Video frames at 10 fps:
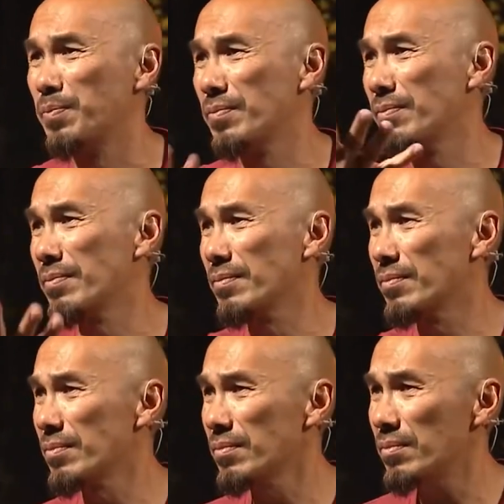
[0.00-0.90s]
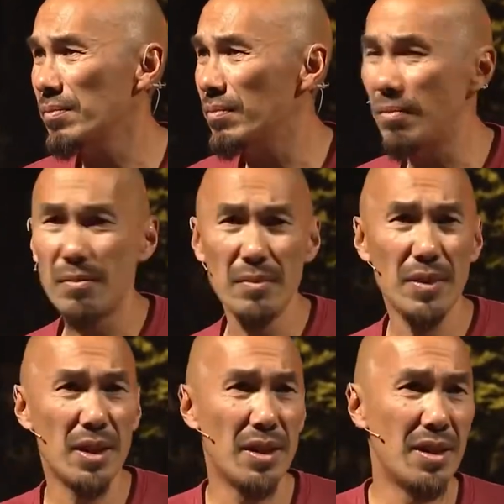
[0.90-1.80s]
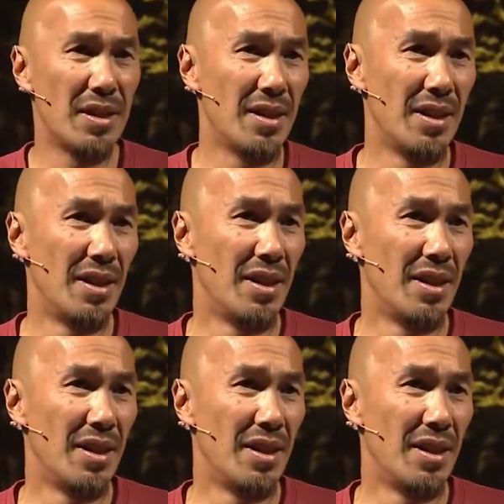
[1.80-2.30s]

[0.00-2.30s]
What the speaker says: No one is speaking in this clip.